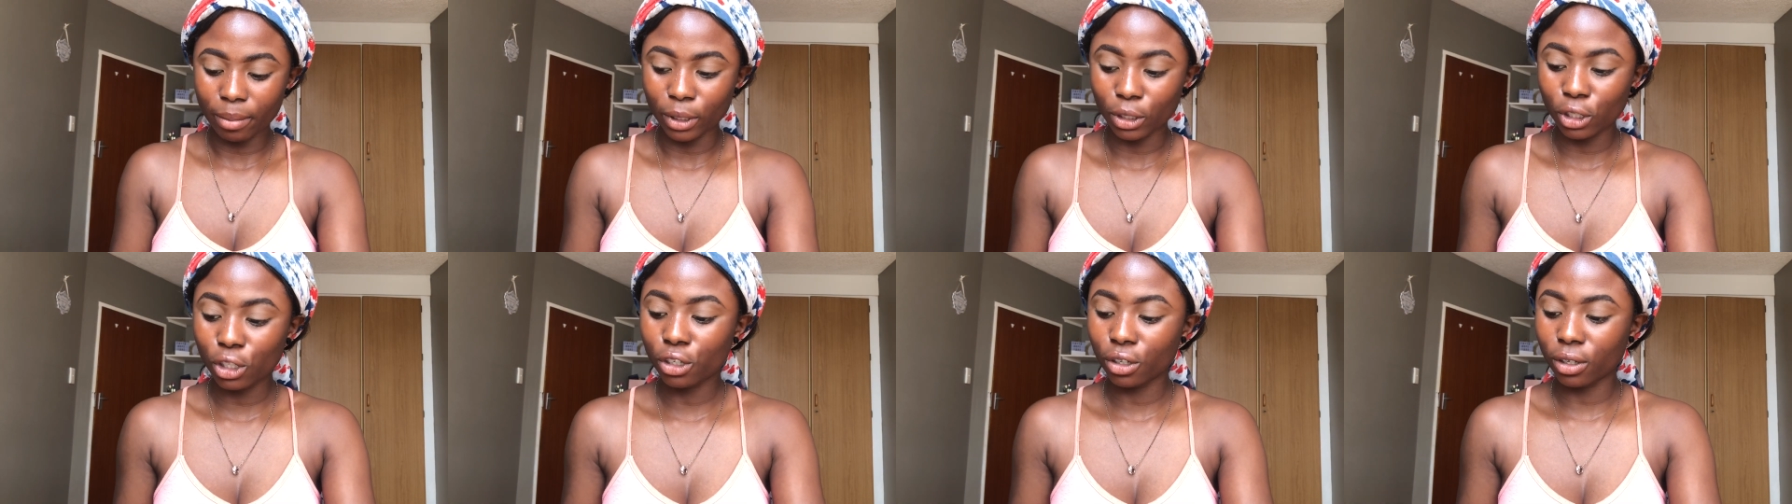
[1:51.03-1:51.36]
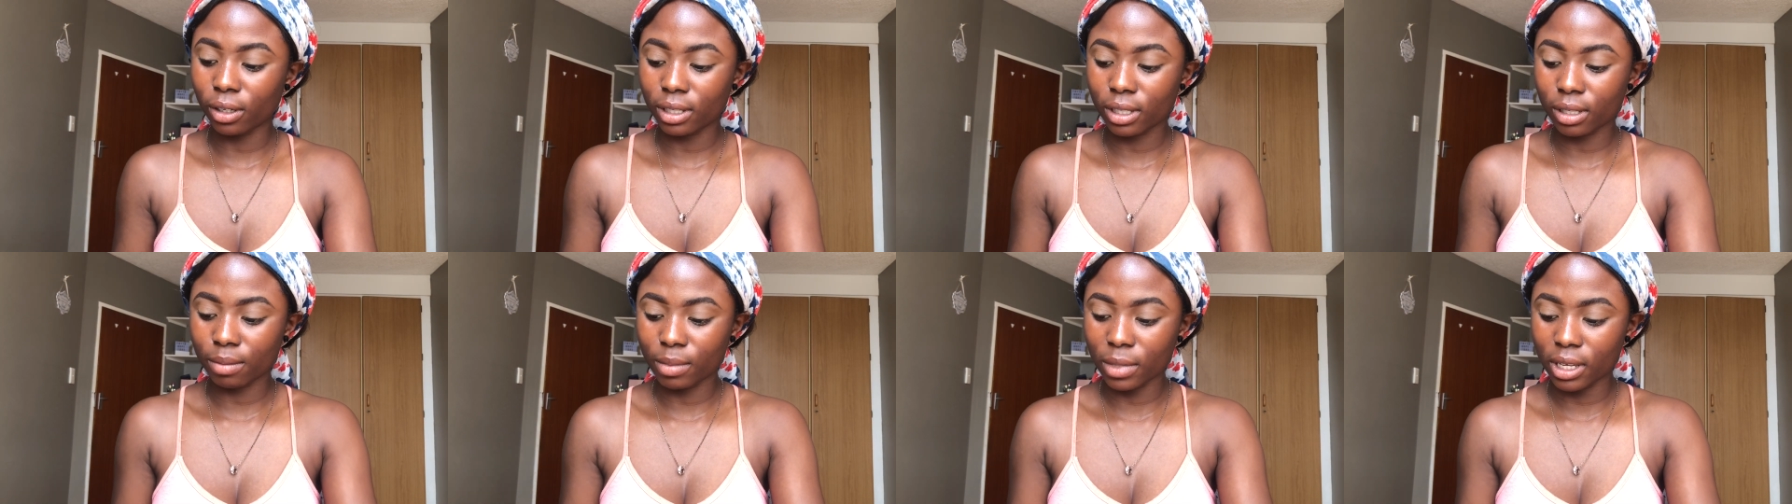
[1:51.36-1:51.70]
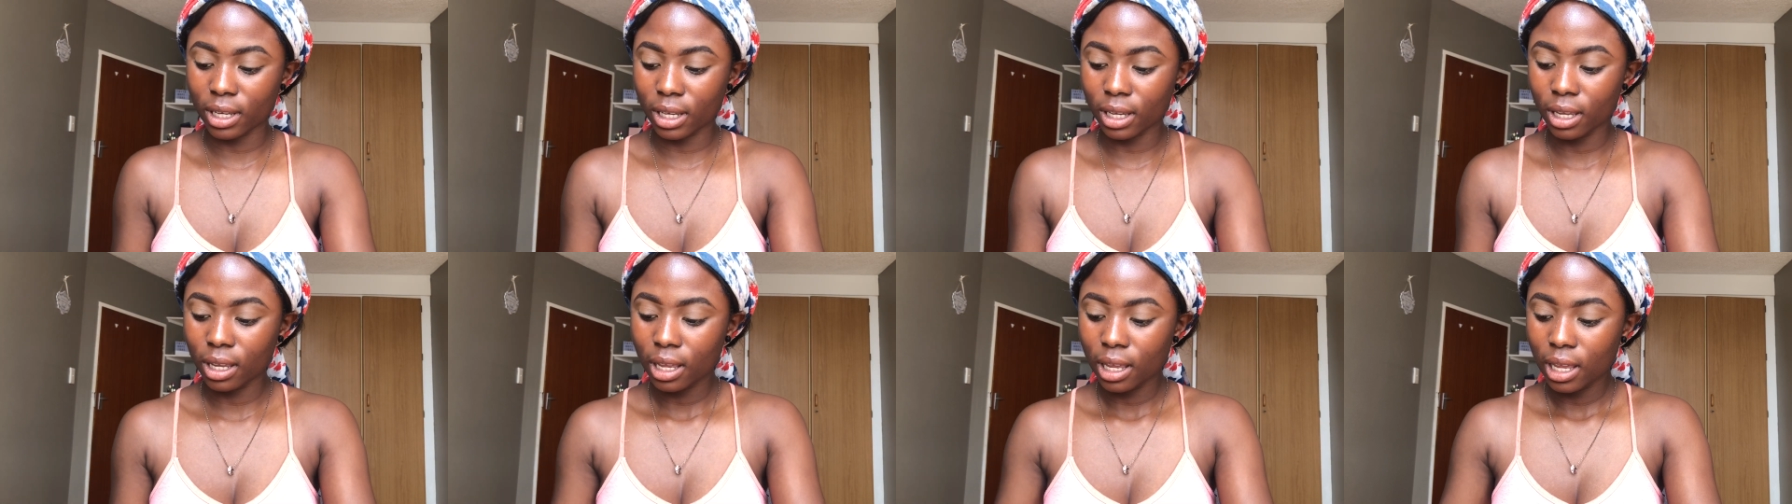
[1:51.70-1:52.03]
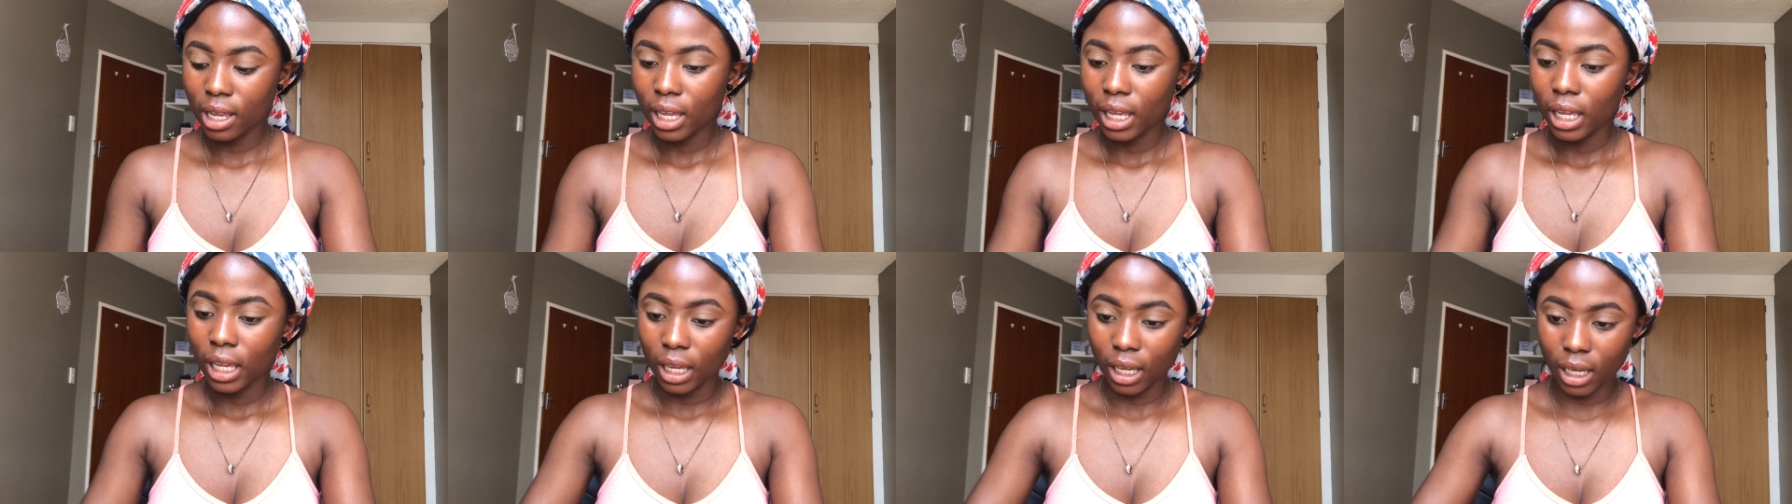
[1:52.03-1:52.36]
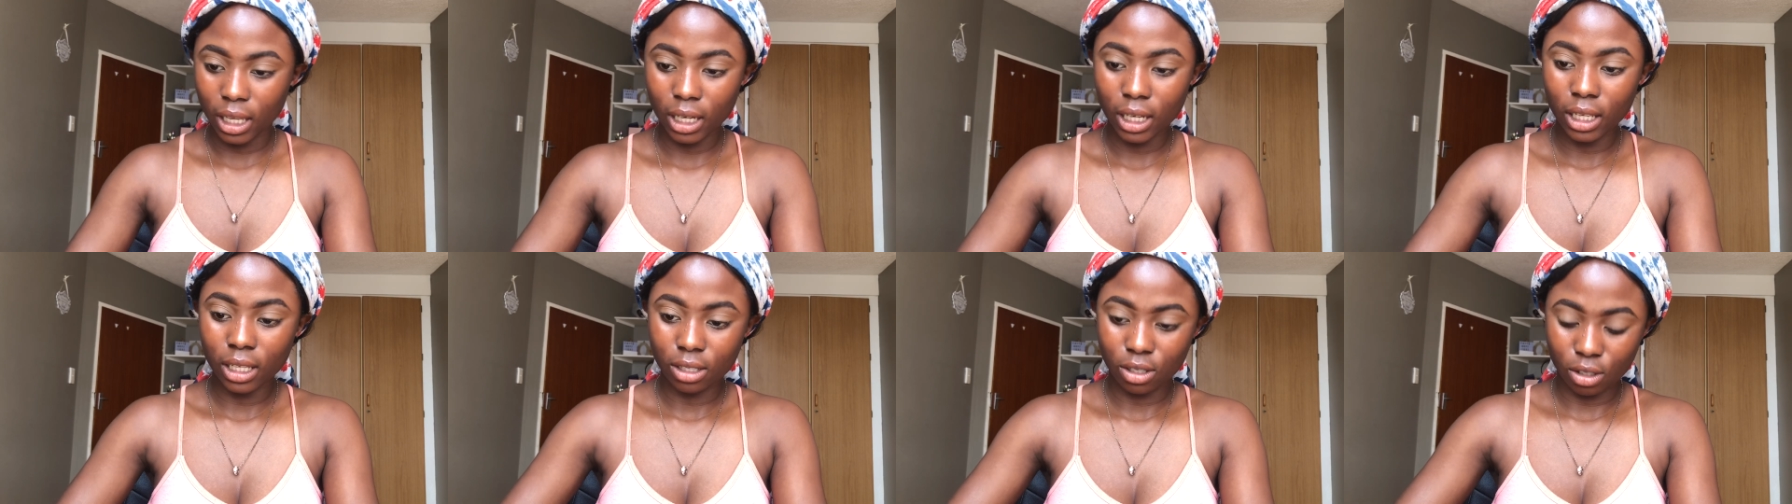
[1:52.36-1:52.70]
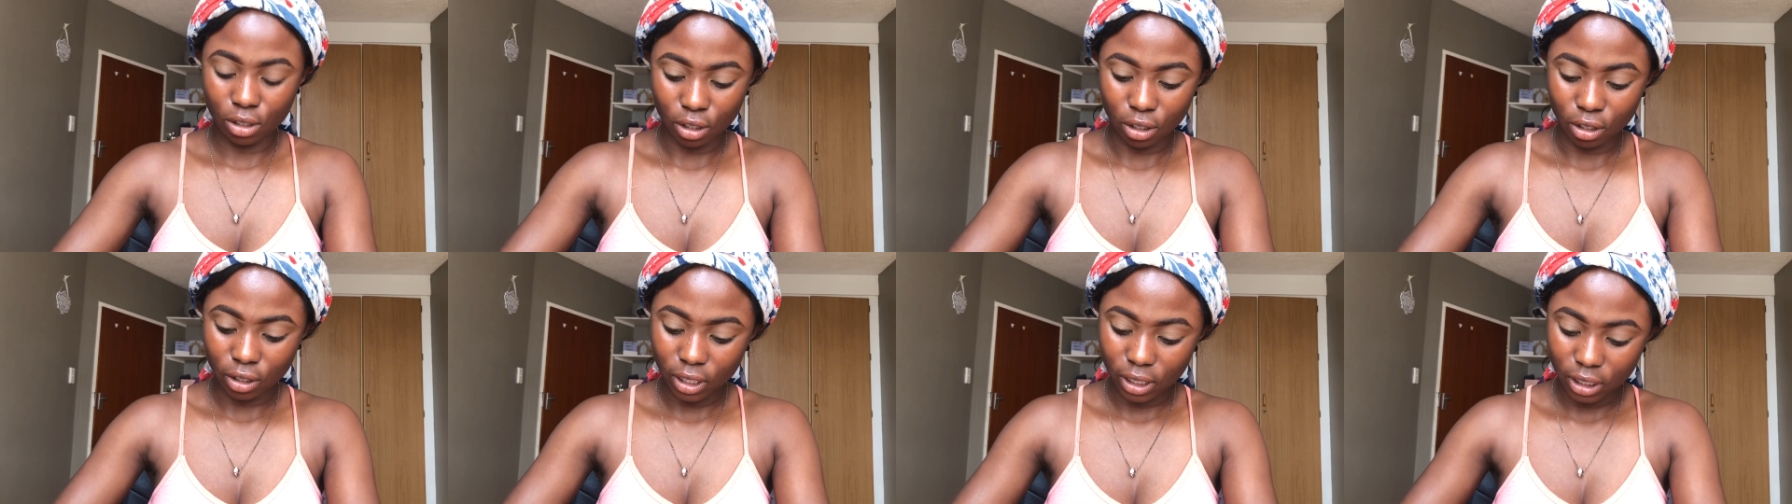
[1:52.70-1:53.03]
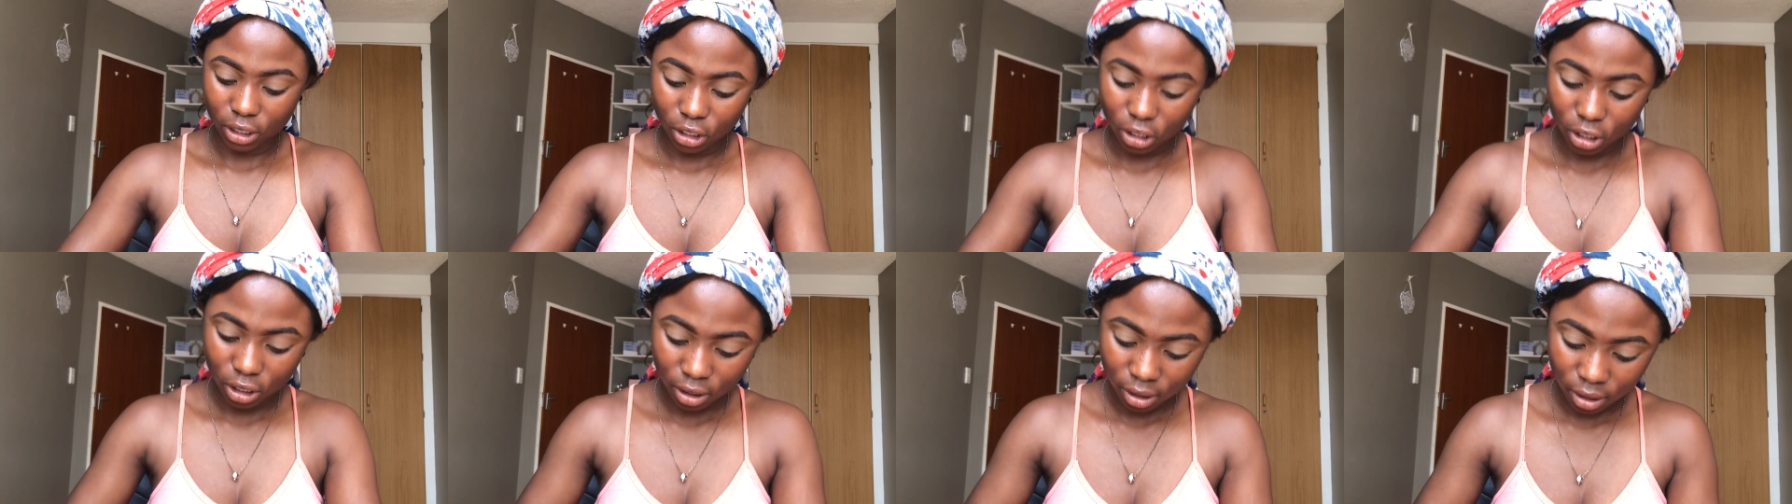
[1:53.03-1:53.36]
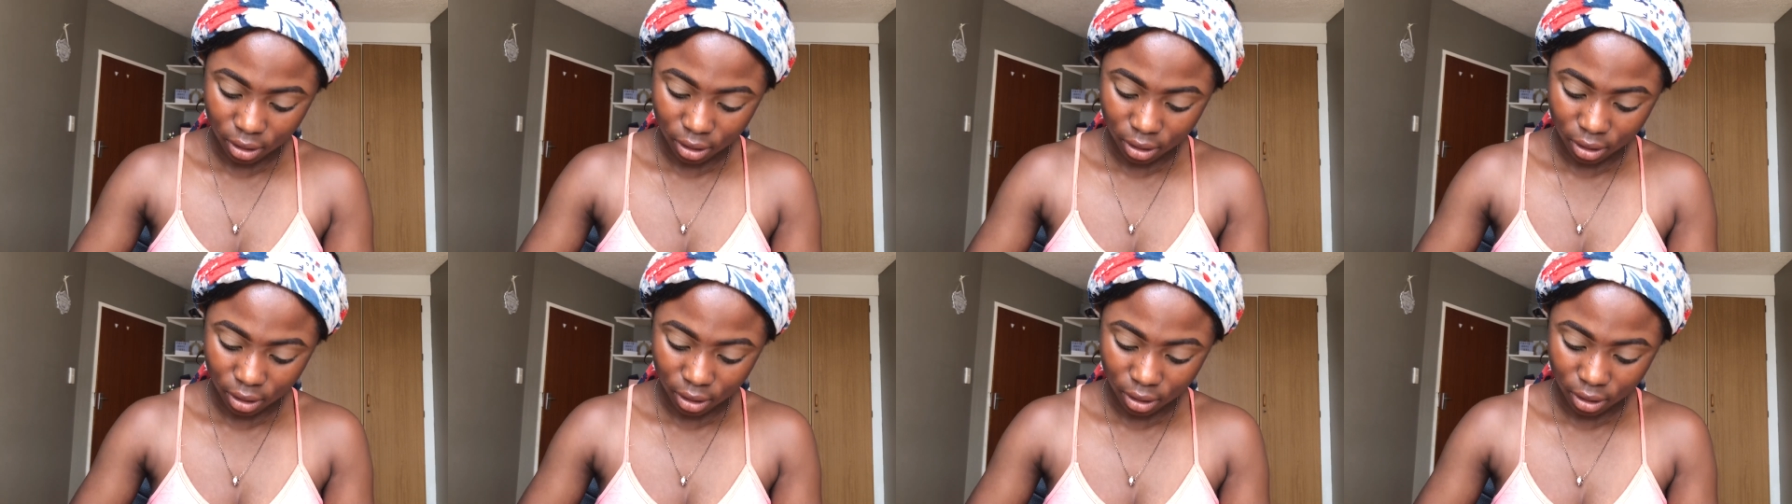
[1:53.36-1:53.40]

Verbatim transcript: but trust me it is orange.